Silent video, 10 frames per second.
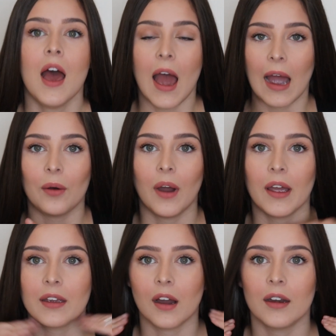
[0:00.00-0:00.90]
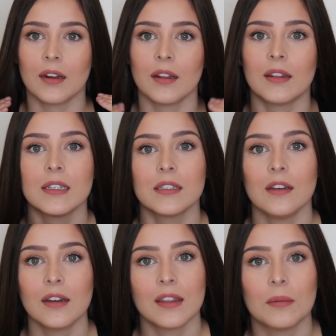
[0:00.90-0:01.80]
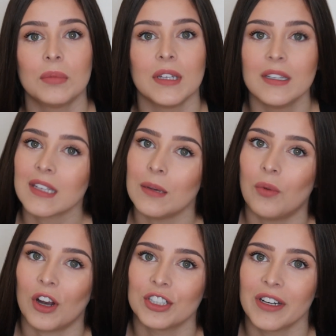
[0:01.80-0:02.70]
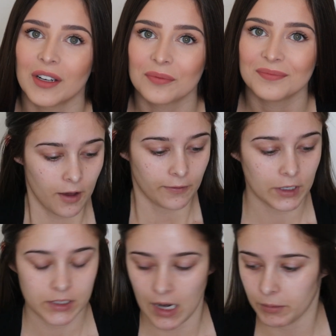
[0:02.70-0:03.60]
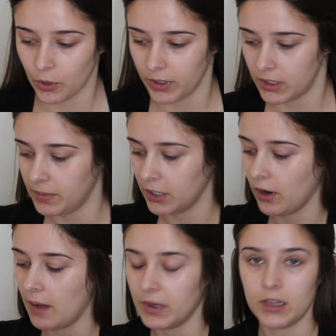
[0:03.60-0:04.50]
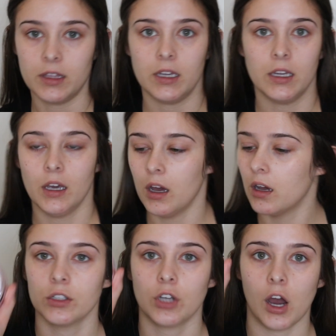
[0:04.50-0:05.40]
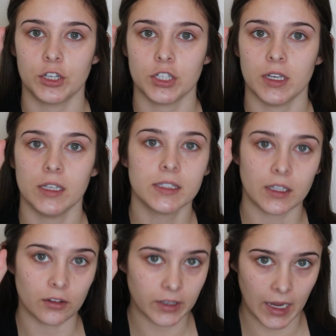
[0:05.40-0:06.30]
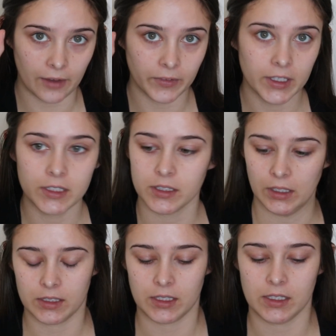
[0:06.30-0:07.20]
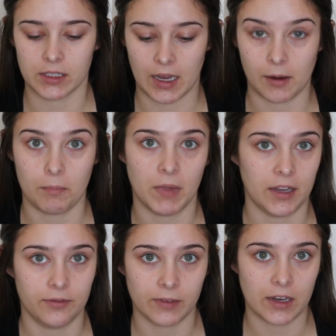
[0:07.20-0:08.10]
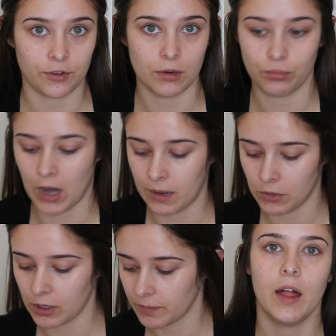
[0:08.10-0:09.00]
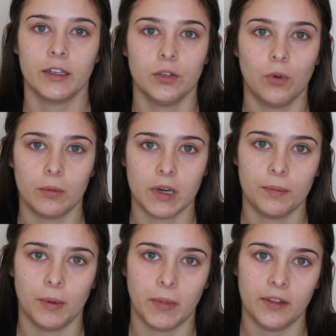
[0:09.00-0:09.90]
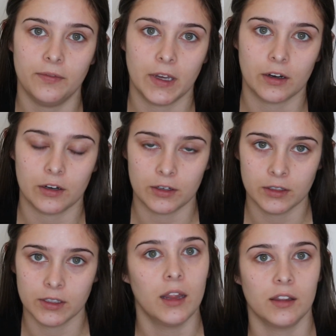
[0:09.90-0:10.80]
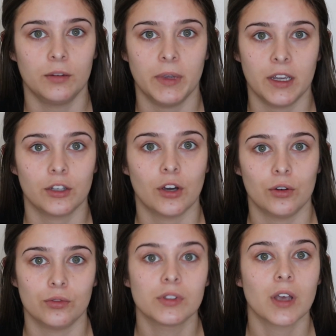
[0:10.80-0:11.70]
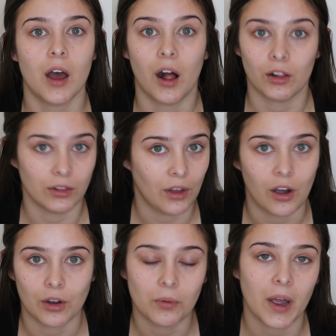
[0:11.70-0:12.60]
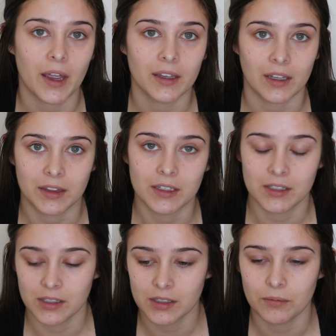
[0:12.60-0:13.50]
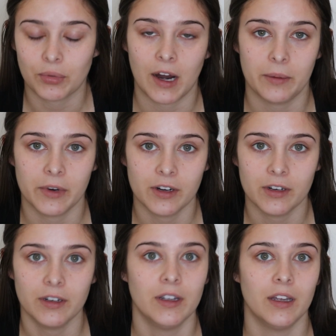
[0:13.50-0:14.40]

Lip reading: how I got this look, then please keep watching. First, I'm going to be grabbing the Tatcha Silk Canvas. This is like my favorite primer. I like to warm it up on my fingers. A little bit goes a long way. Like this primer,